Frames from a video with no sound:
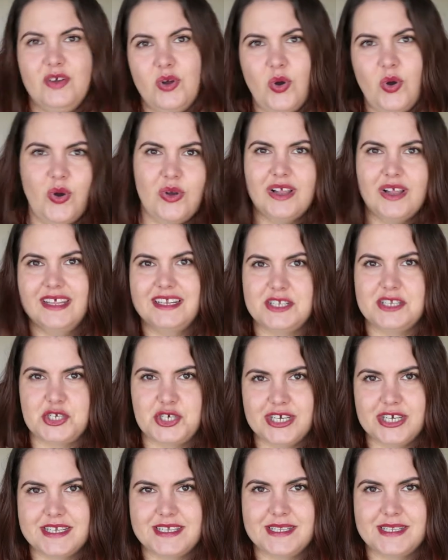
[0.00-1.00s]
Auckland's
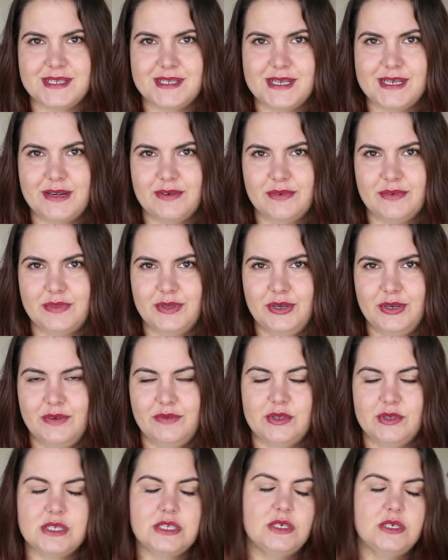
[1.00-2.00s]
just the center of the
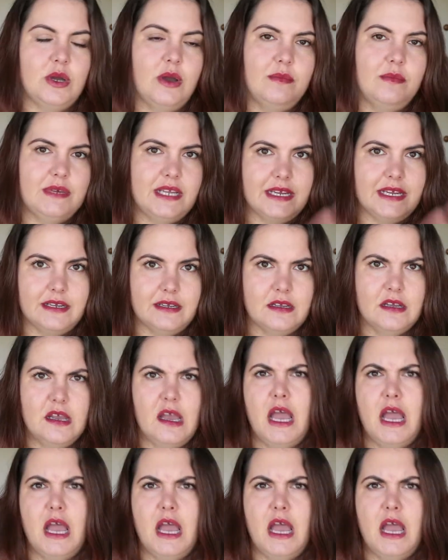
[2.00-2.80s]
universe. No, I'm kidding.